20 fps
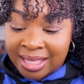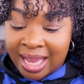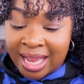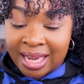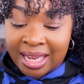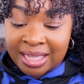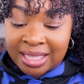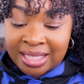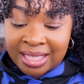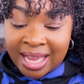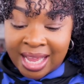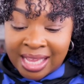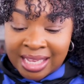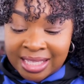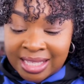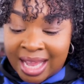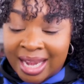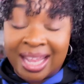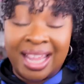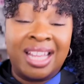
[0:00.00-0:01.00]
and it says
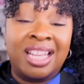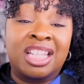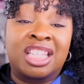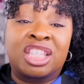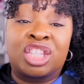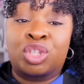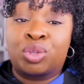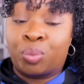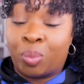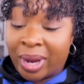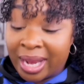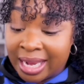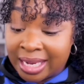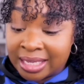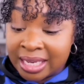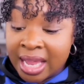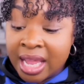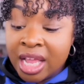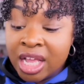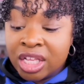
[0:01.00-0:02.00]
that it is sweet.